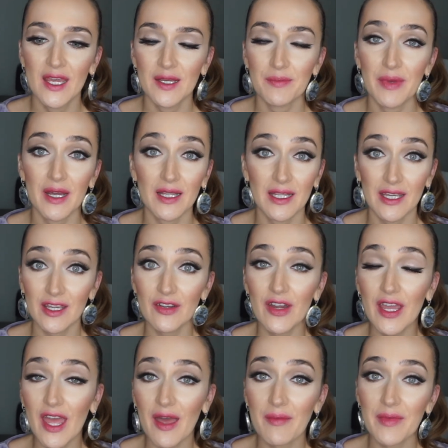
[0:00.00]
But here I
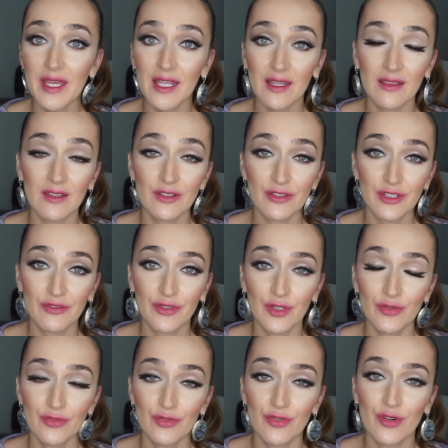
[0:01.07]
am making the review
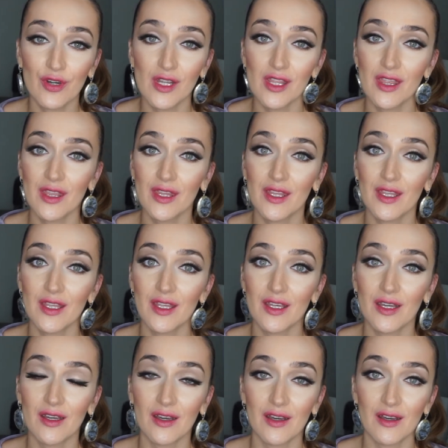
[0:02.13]
for
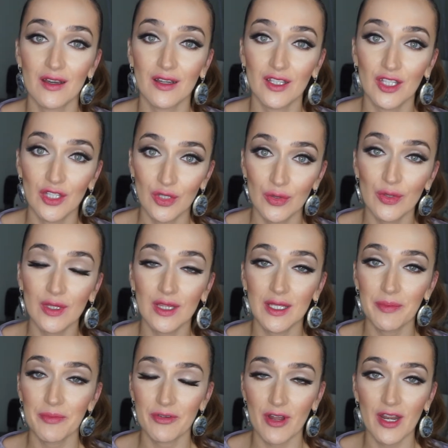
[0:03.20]
the new
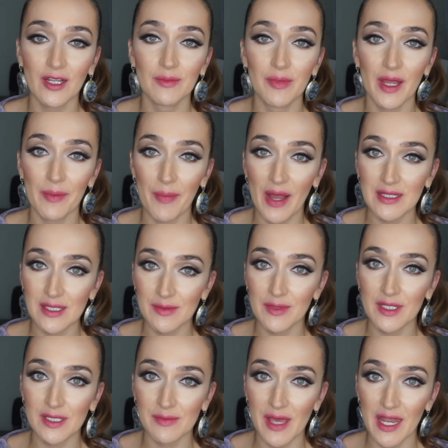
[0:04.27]
lip product by BUXOM
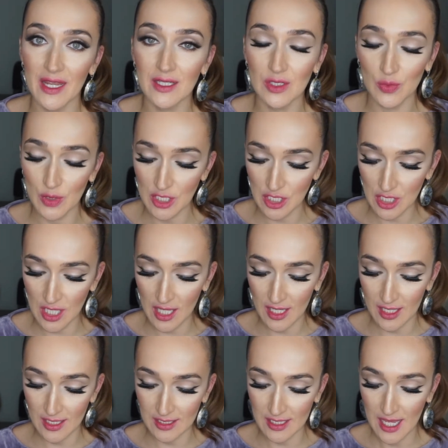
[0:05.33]
Cosmetics, which
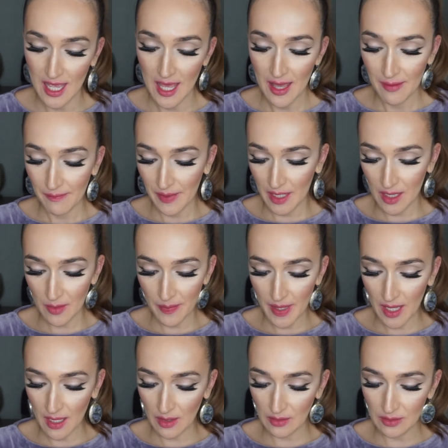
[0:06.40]
is
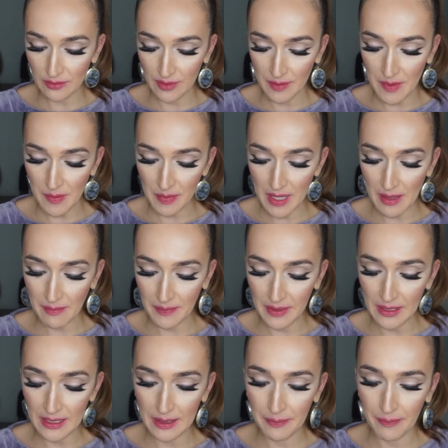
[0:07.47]
PILLOWPOUT Creamy
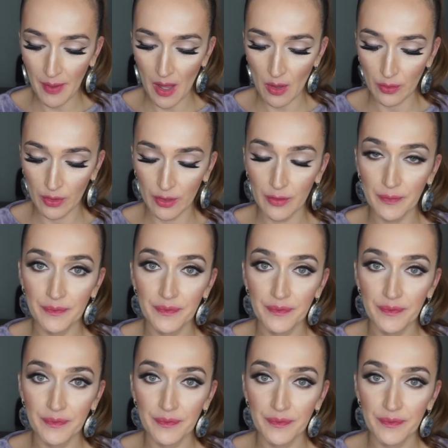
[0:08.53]
Plumping Lip Powder,